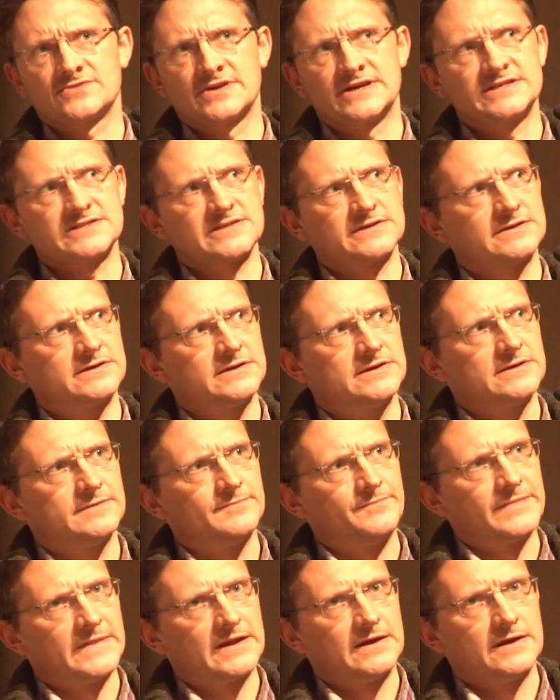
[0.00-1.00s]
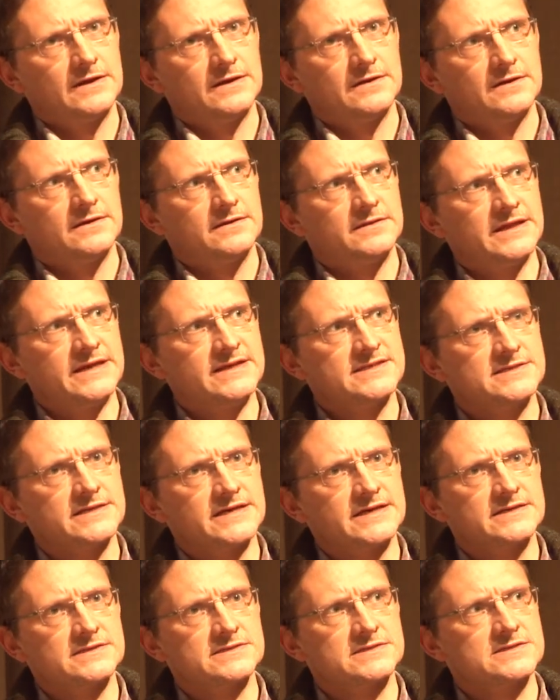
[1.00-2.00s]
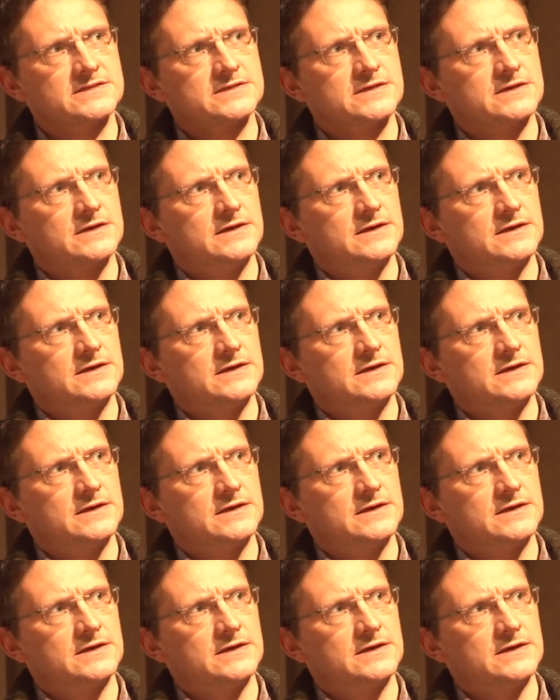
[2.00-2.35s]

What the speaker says: rate. These things